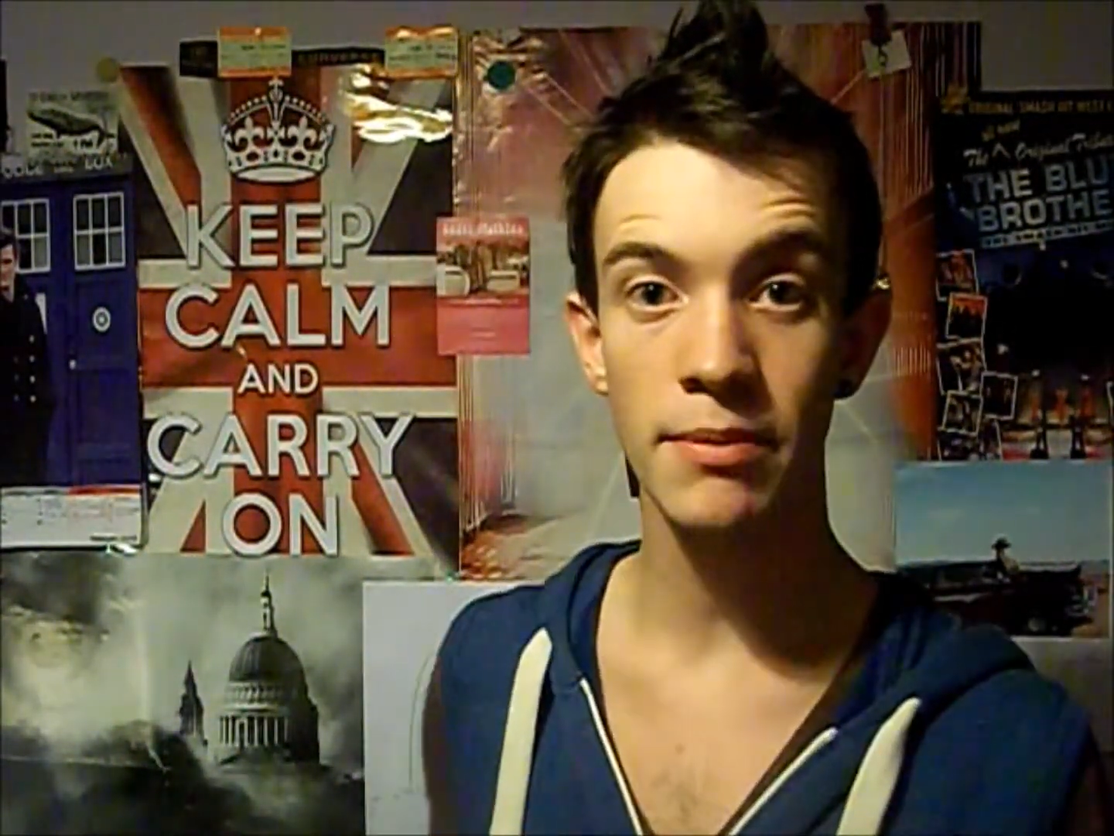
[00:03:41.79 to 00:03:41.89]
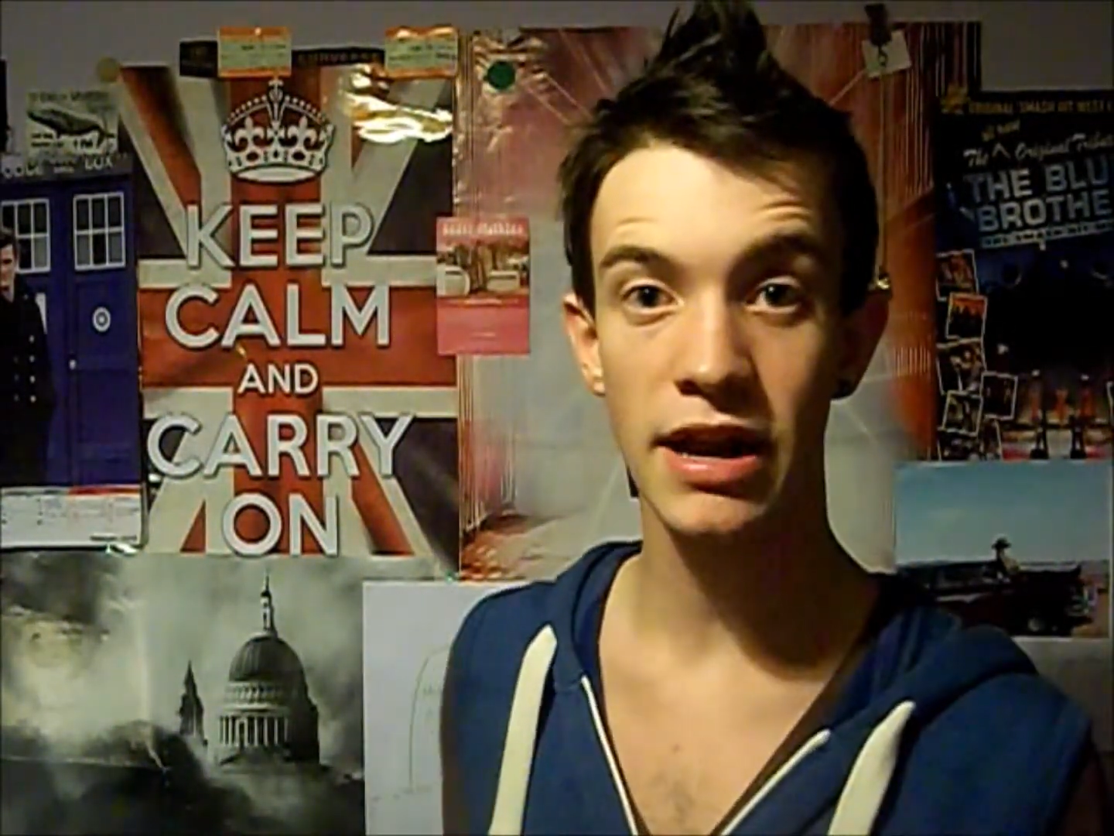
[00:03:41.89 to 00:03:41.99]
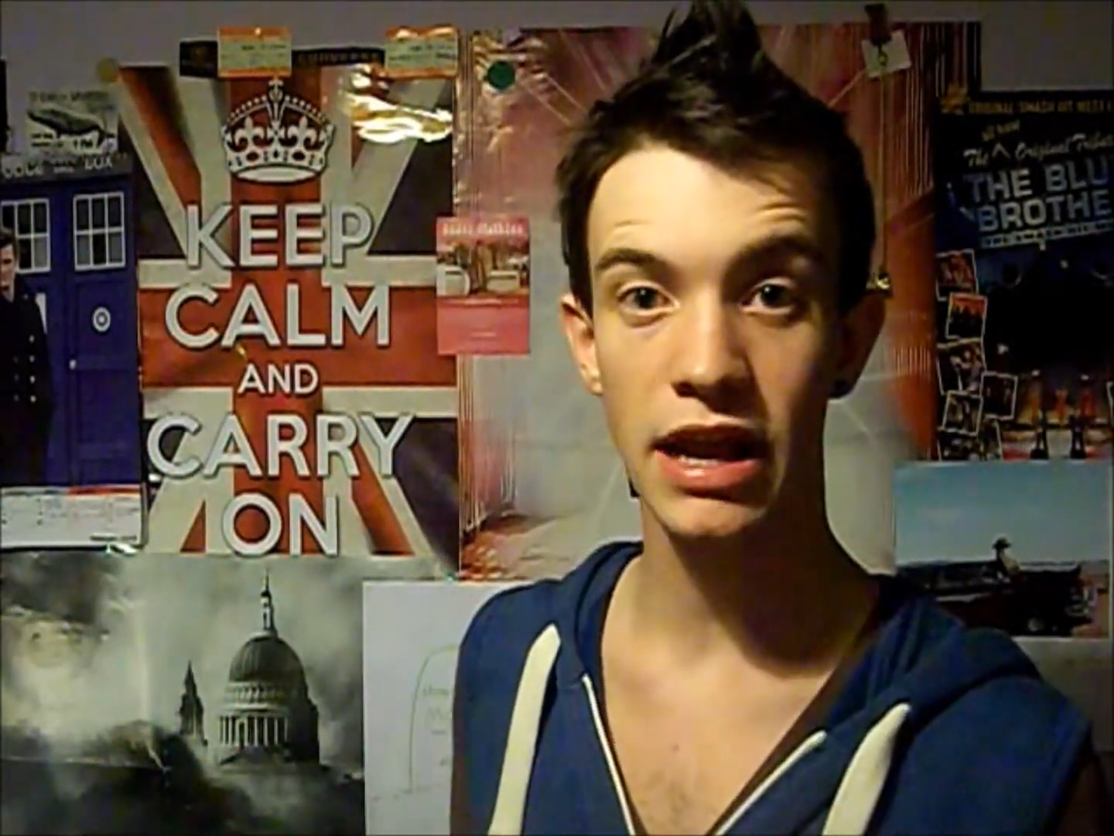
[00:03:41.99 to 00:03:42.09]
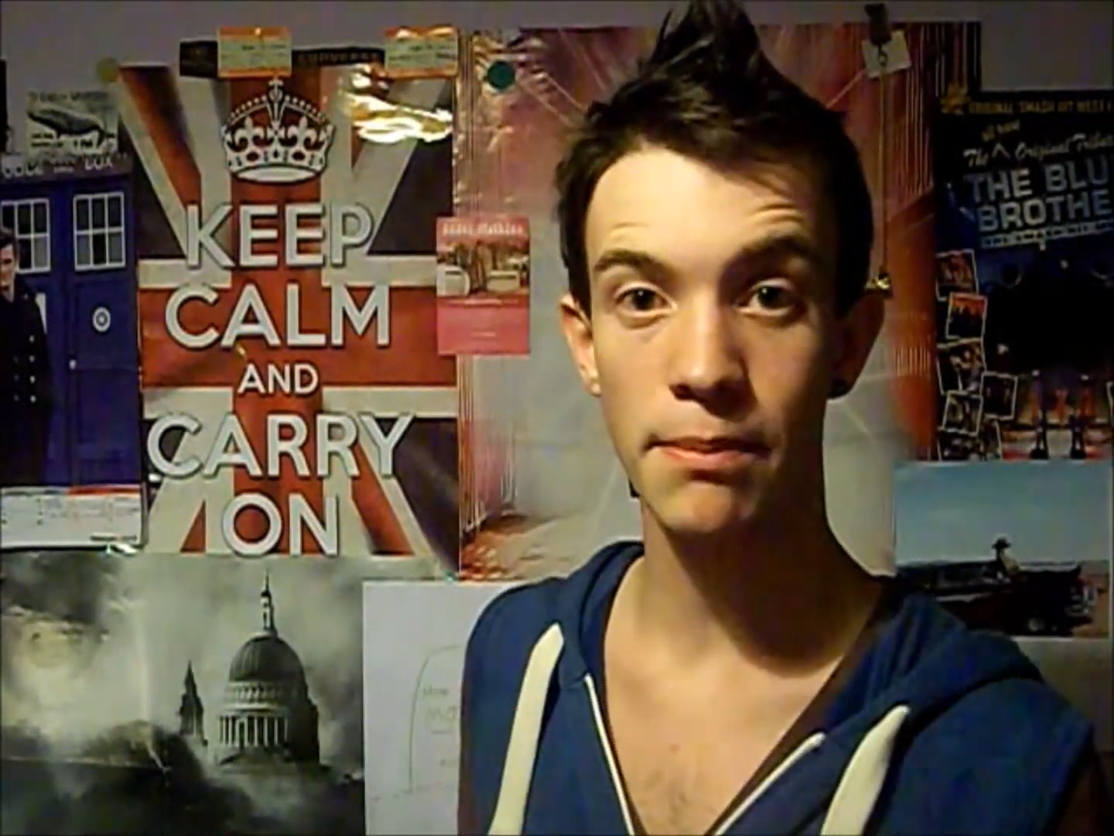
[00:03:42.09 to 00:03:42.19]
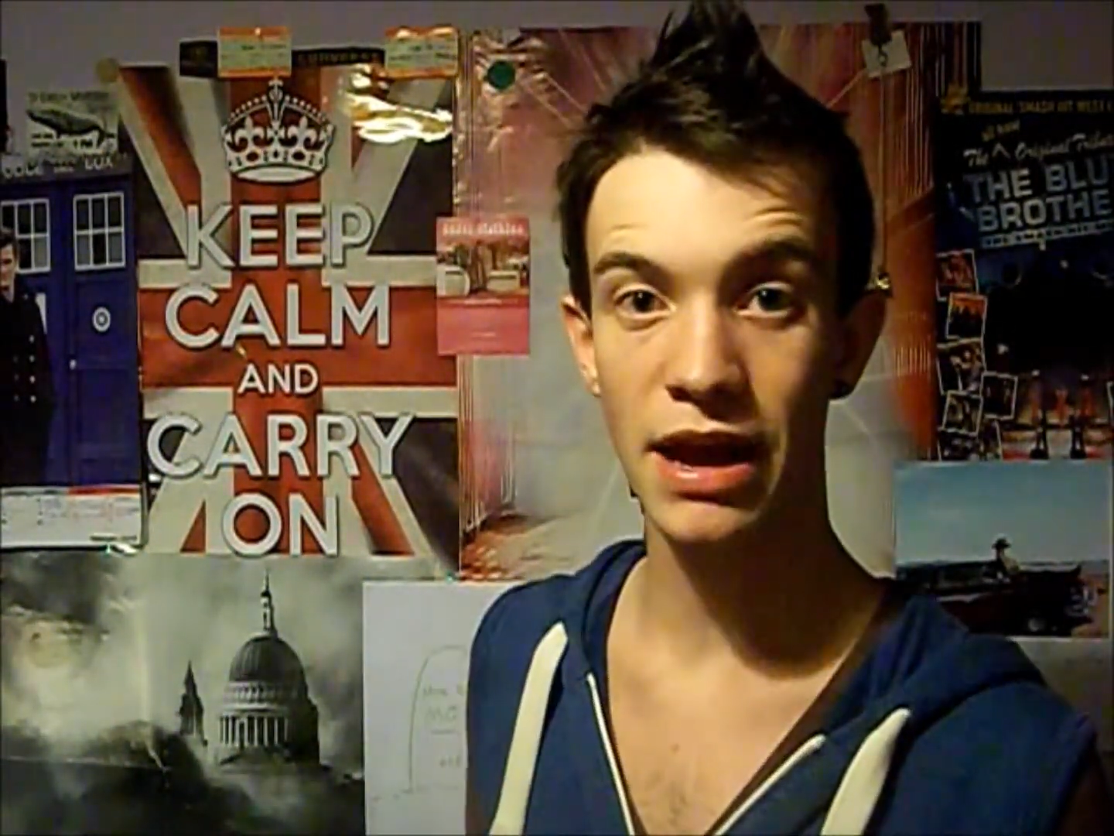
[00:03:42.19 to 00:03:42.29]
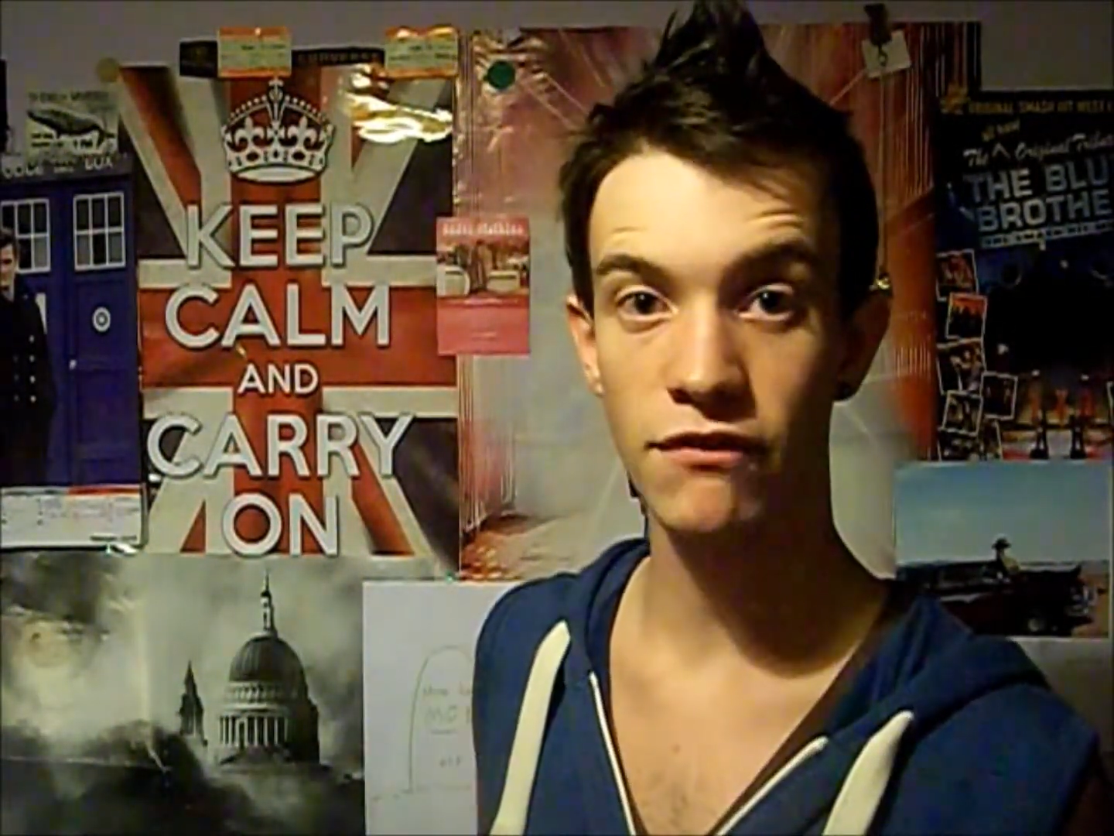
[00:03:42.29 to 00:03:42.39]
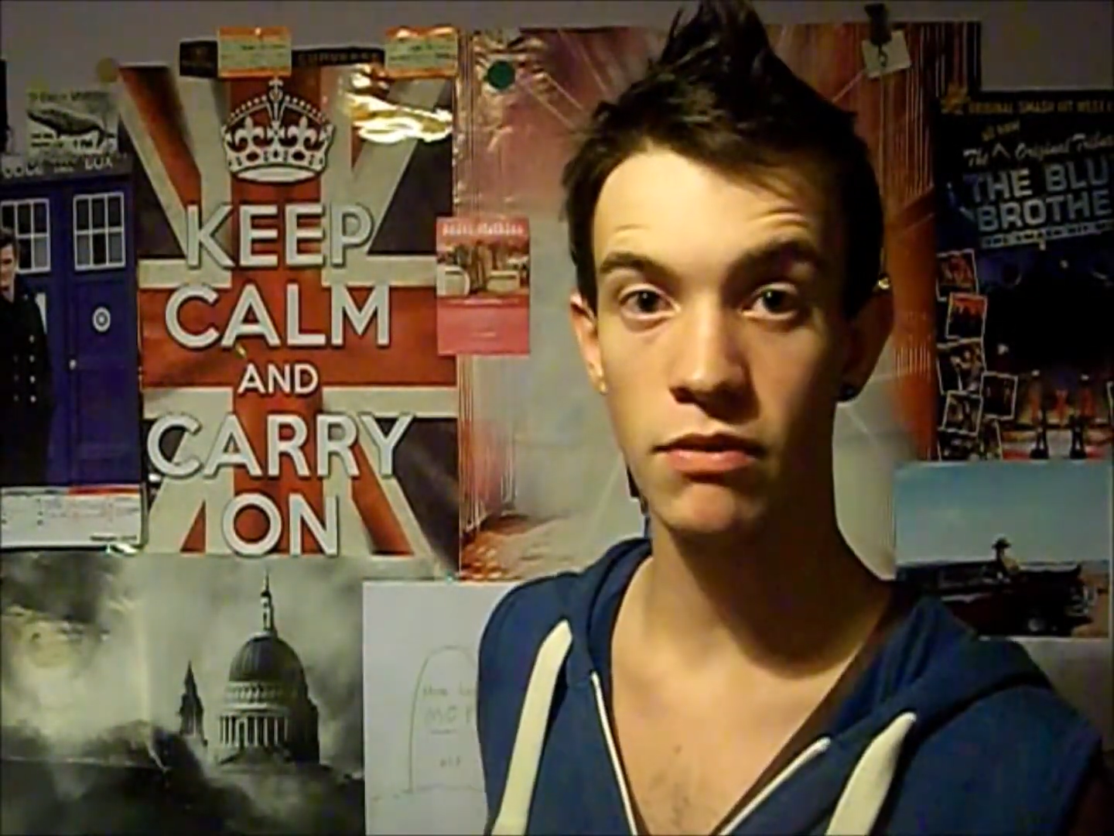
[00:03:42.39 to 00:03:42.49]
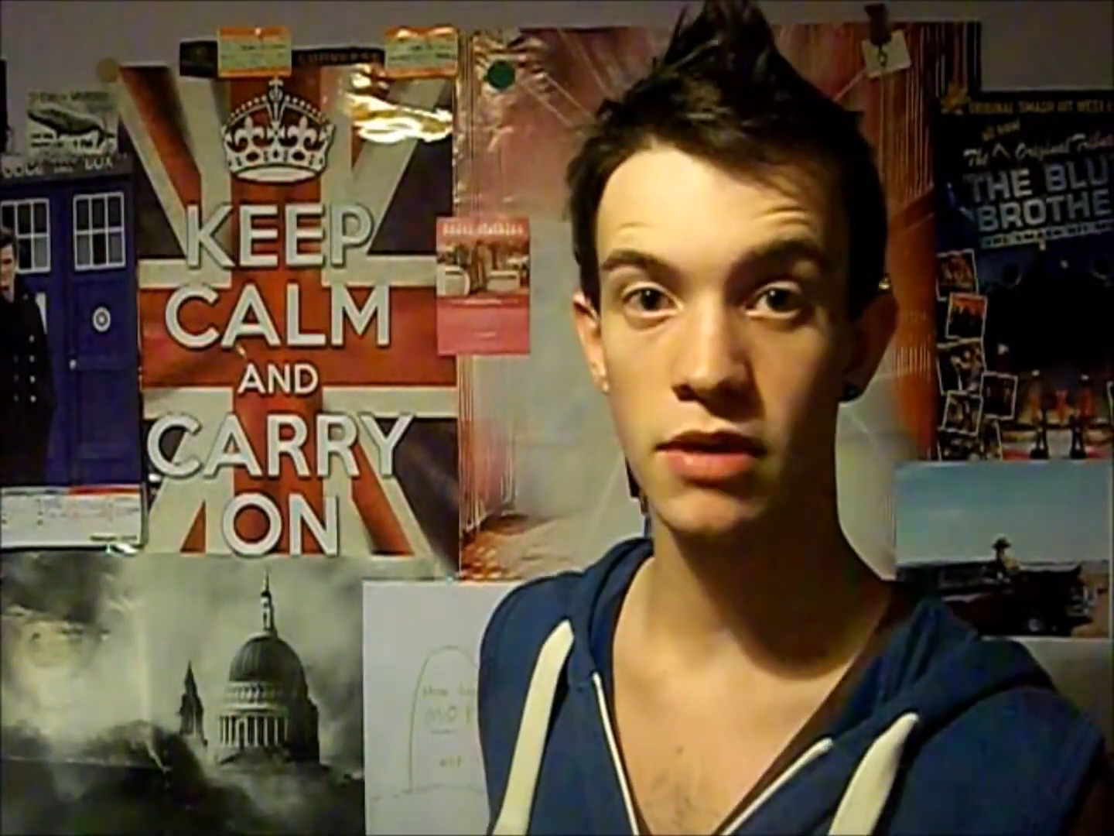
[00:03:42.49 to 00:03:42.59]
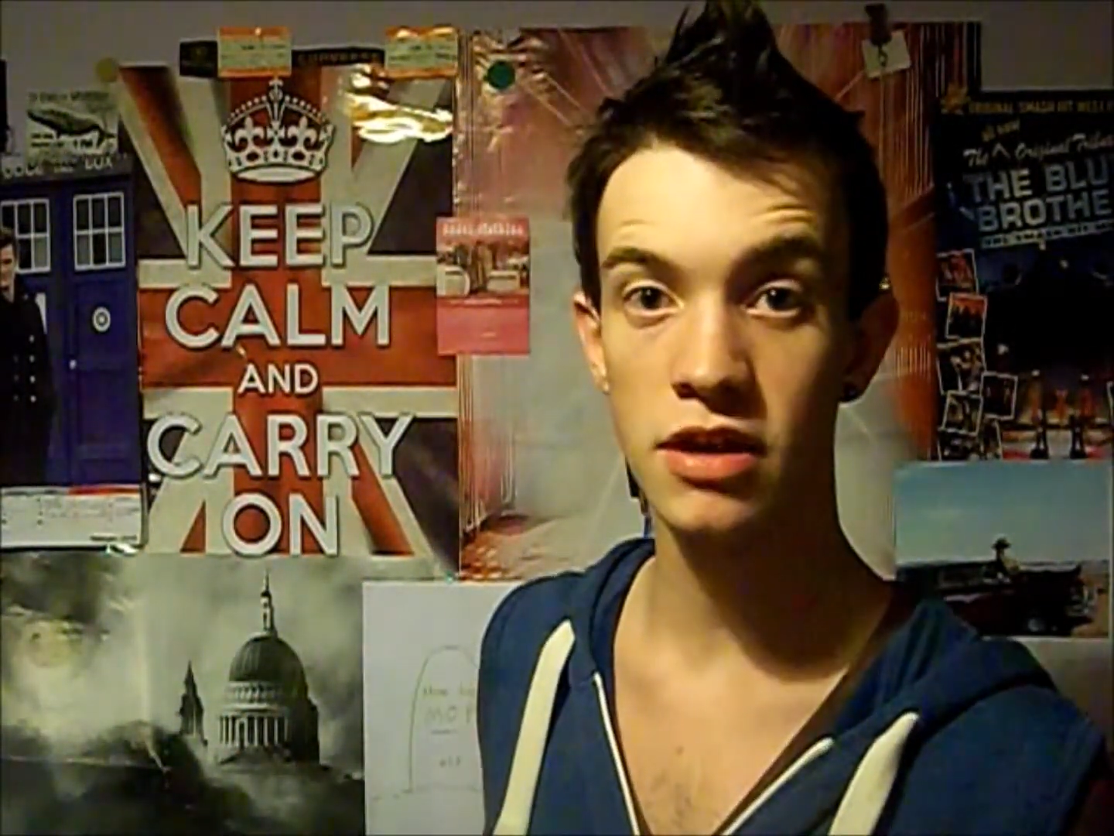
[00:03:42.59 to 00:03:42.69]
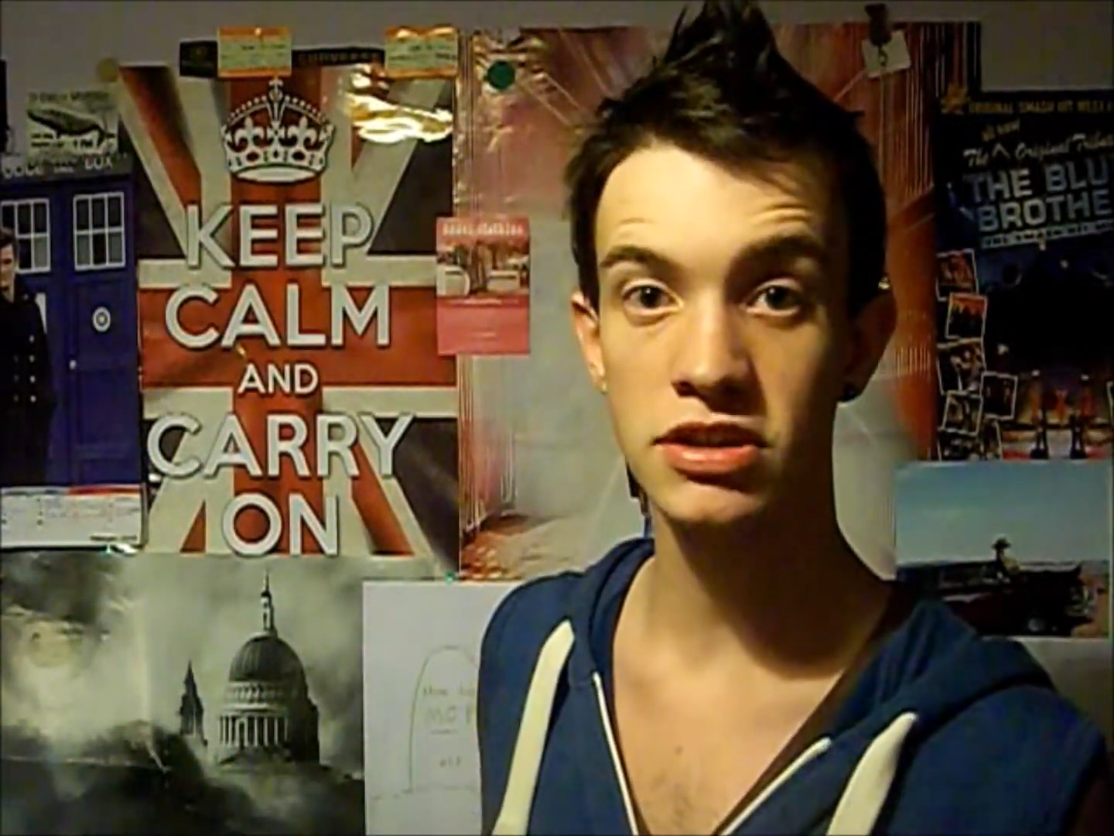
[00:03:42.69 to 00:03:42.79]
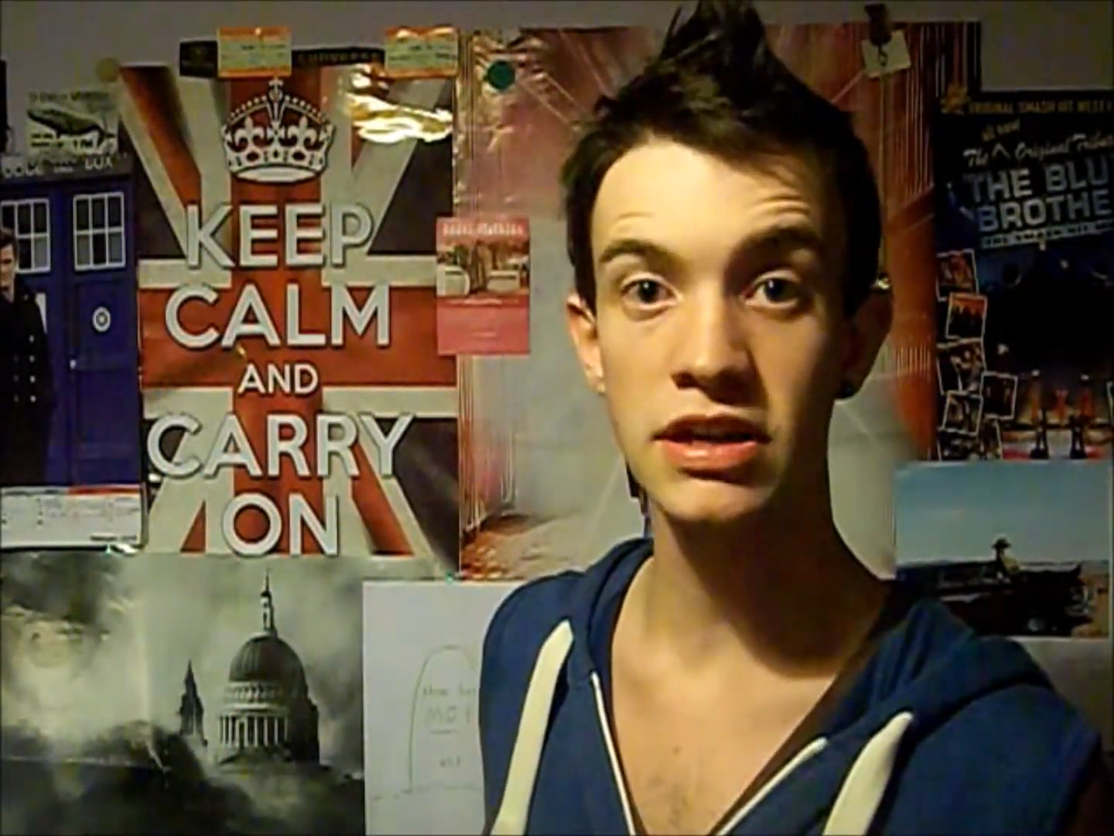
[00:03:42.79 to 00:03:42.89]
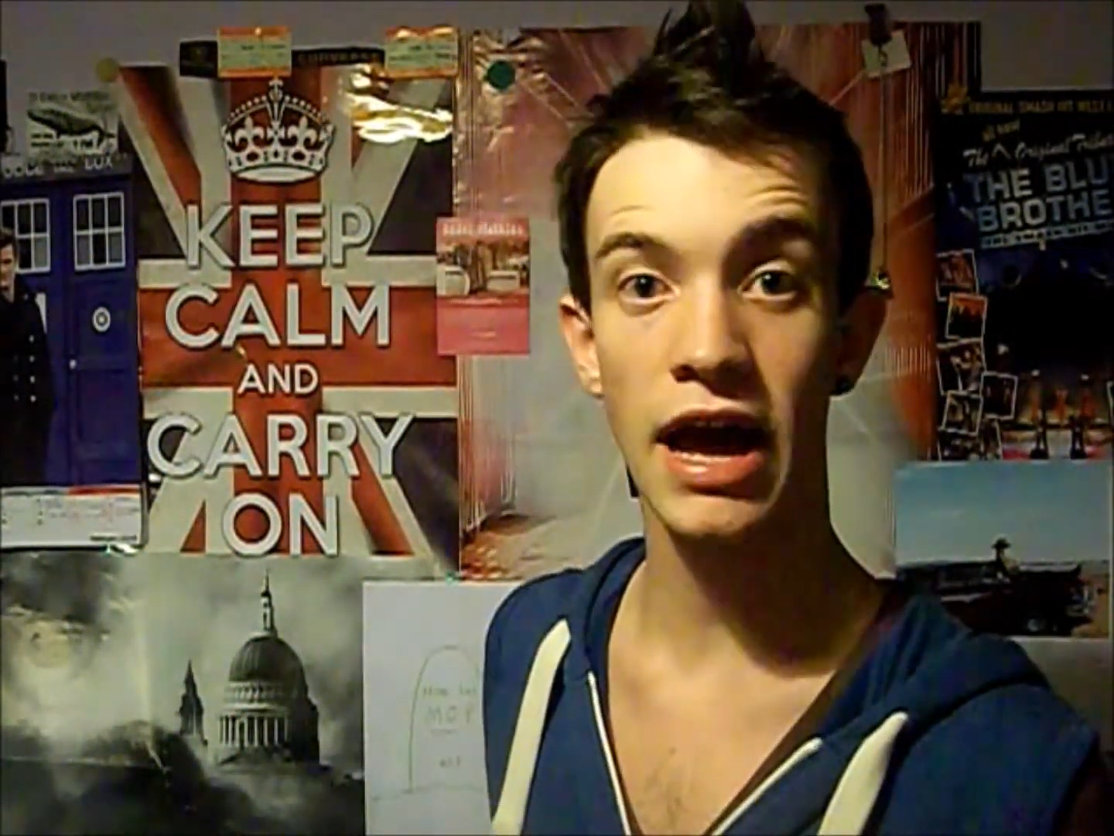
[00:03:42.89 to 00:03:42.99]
when I get back from London,